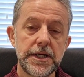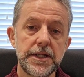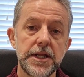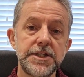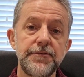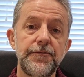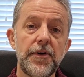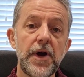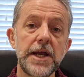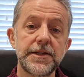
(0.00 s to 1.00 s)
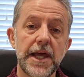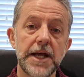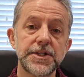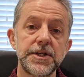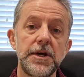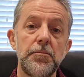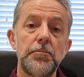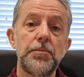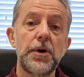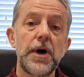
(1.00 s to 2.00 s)
Then divide that
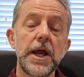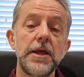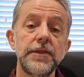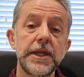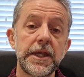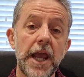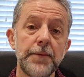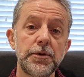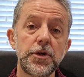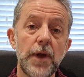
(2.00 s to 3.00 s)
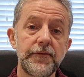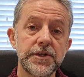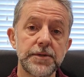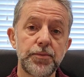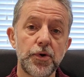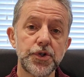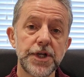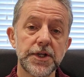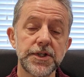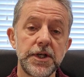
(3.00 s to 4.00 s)
by the capital you have into the
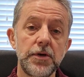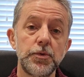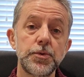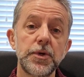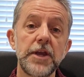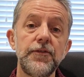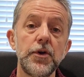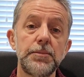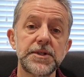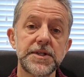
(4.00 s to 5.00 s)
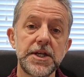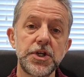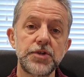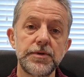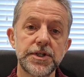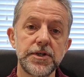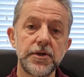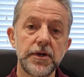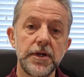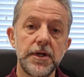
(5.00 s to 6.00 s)
project, which will give you a percentage
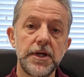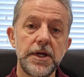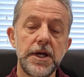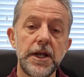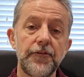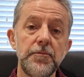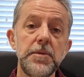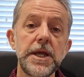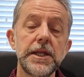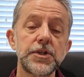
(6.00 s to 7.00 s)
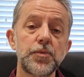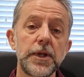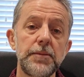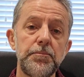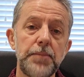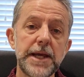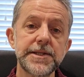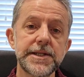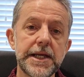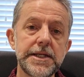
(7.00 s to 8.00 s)
return. Now for me, it is one of the
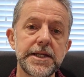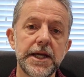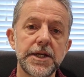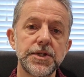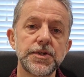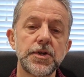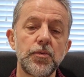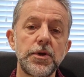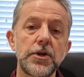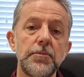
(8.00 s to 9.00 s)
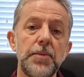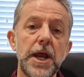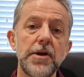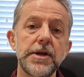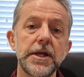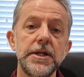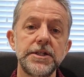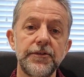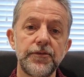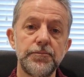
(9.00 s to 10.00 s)
best indicators when you're comparing
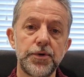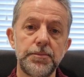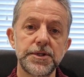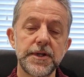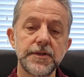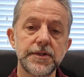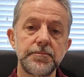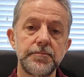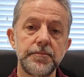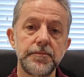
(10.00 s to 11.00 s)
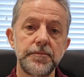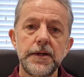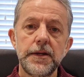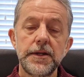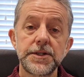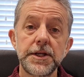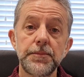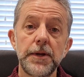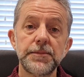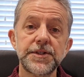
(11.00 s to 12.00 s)
different properties.
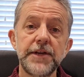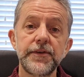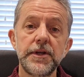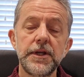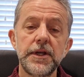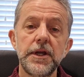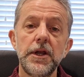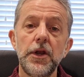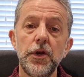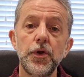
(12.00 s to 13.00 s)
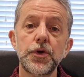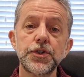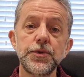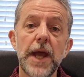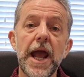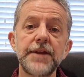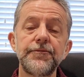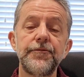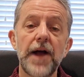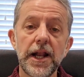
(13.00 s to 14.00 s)
Tip number 7, look to add
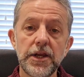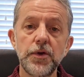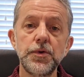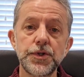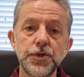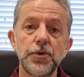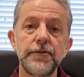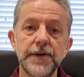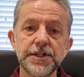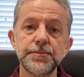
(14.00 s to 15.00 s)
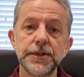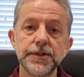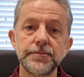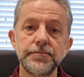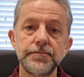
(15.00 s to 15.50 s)
value to your investment.